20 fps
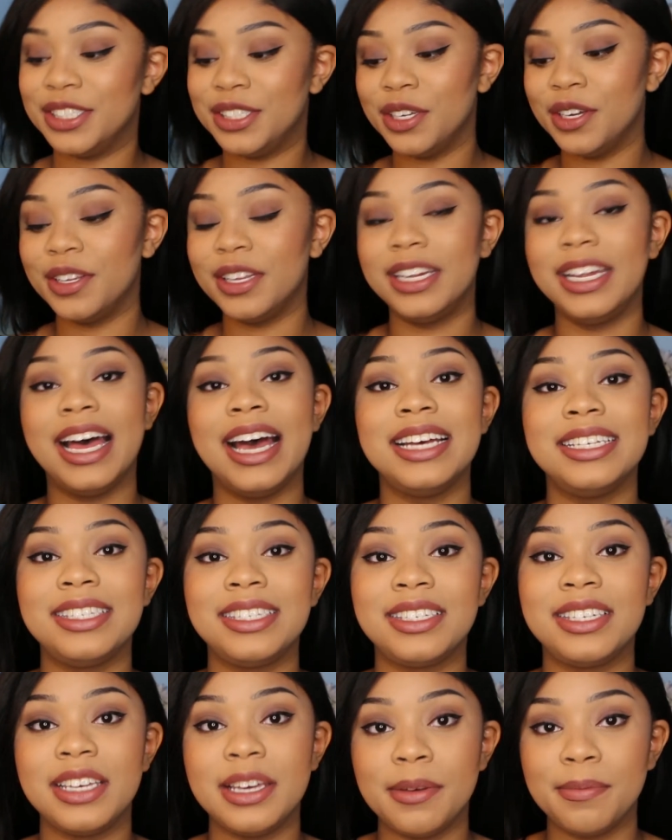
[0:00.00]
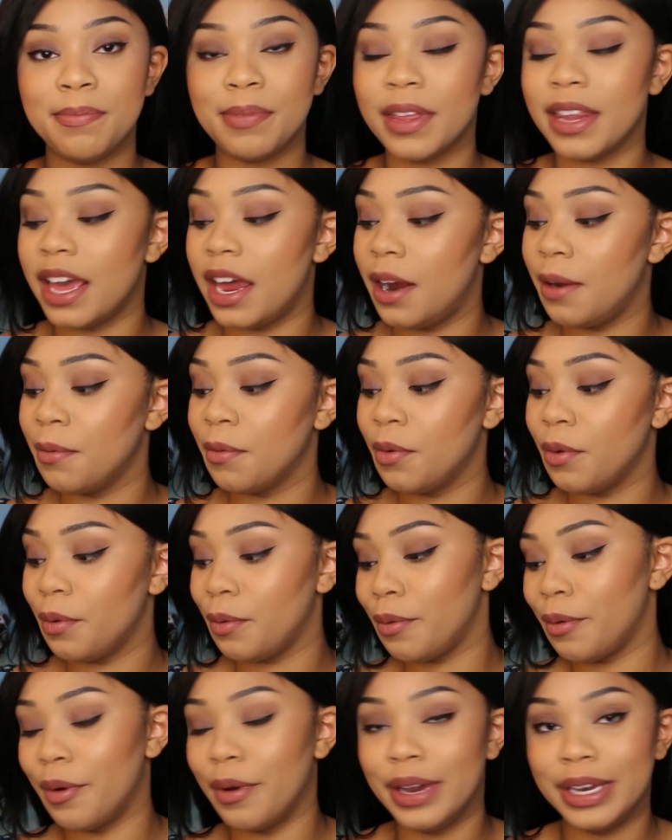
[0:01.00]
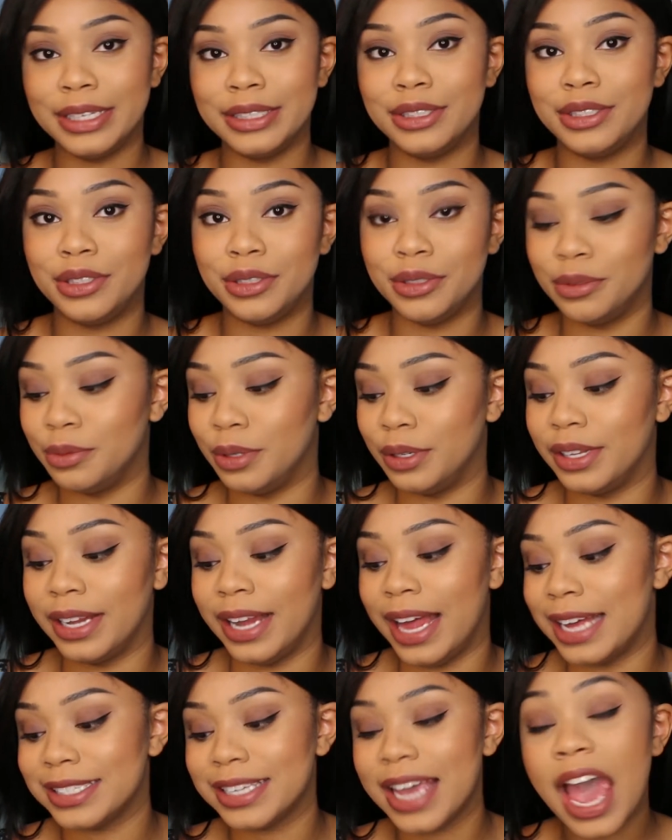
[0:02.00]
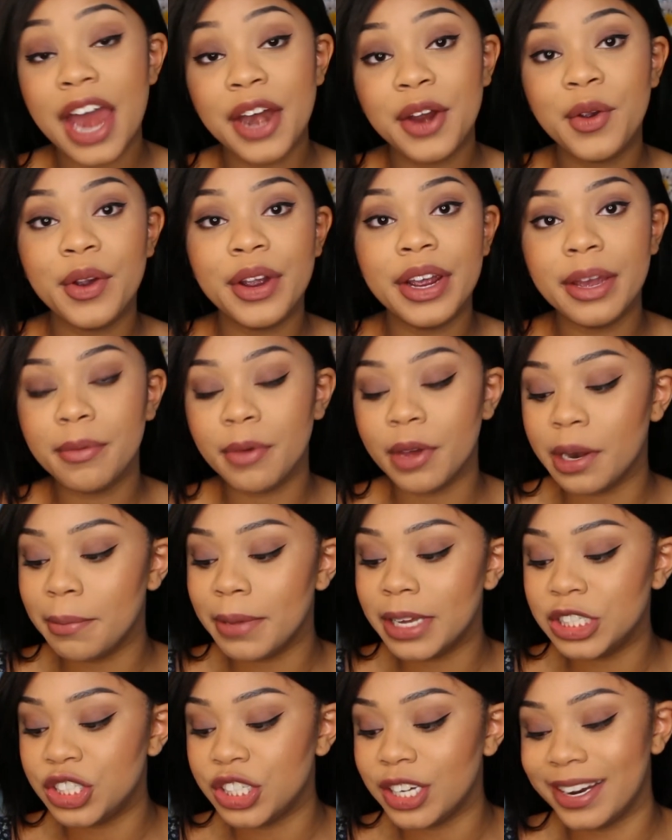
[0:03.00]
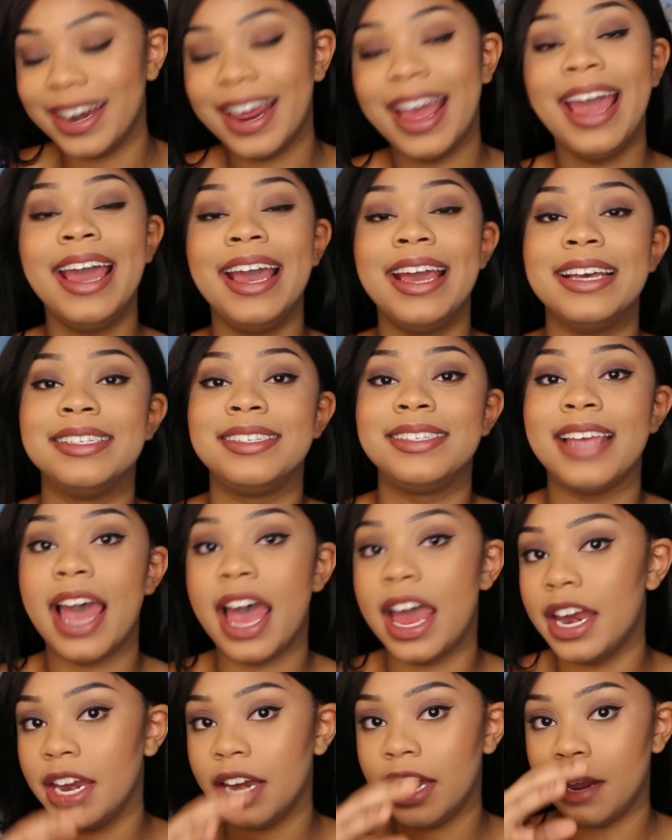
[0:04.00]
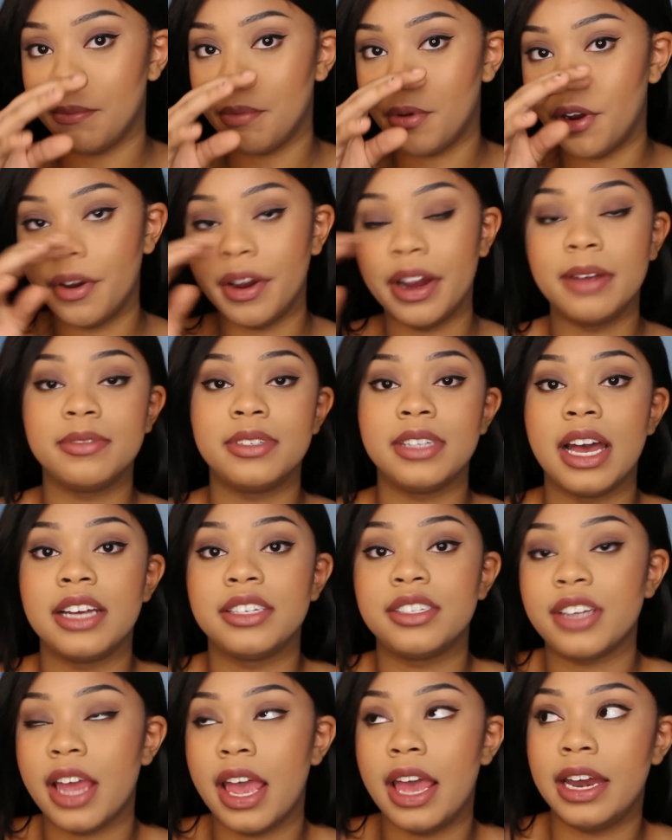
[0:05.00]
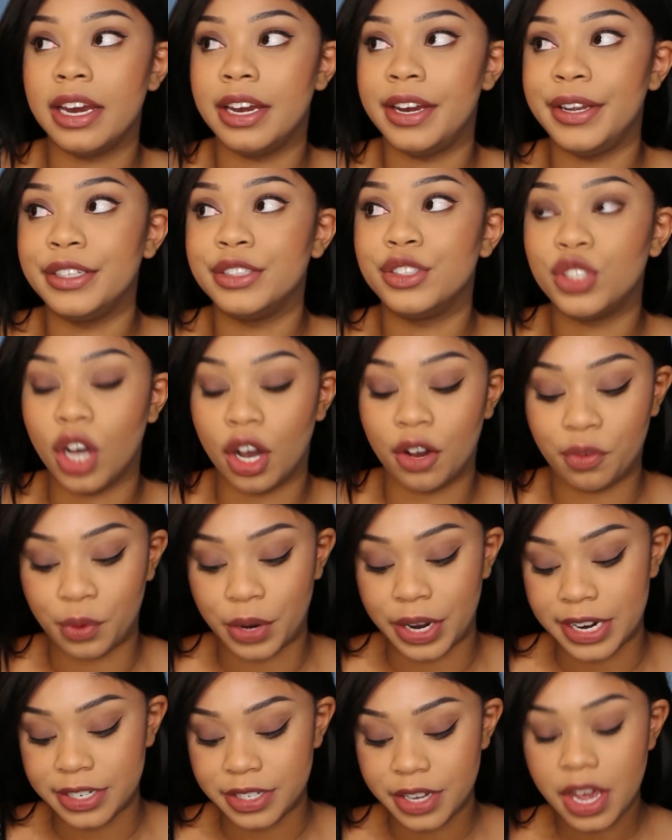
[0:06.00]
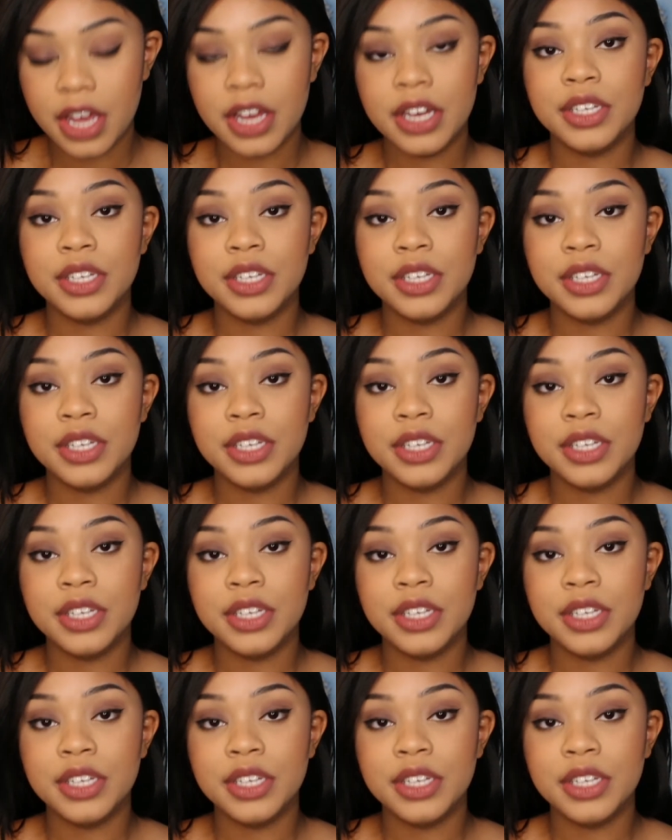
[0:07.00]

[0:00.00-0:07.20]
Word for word: So the last tip that I'm going to, well, the last category I'm going to mention is editing programs slash editing softwares.